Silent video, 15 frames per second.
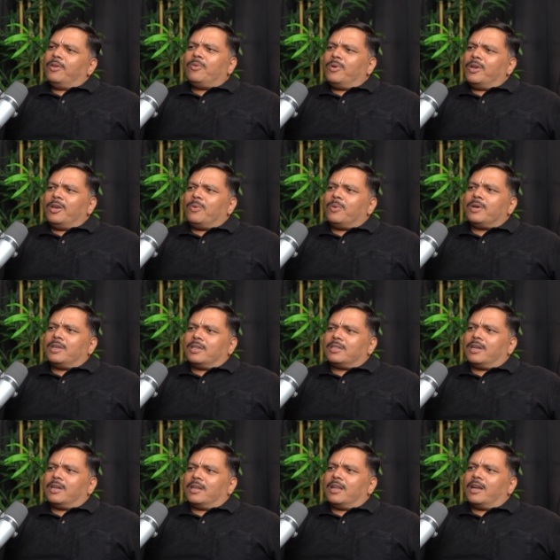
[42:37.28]
you need to
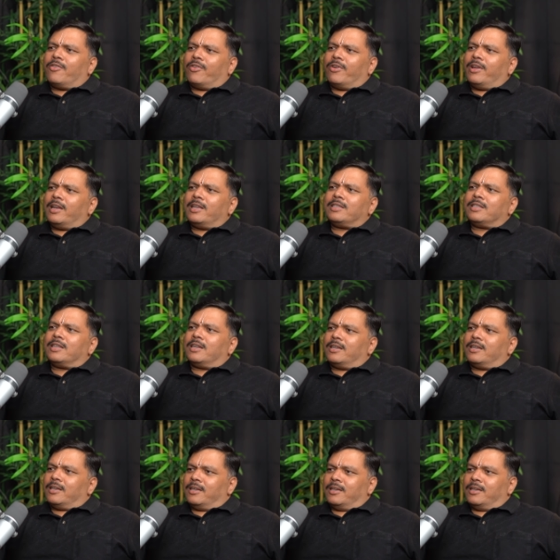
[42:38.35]
understand that, realize that.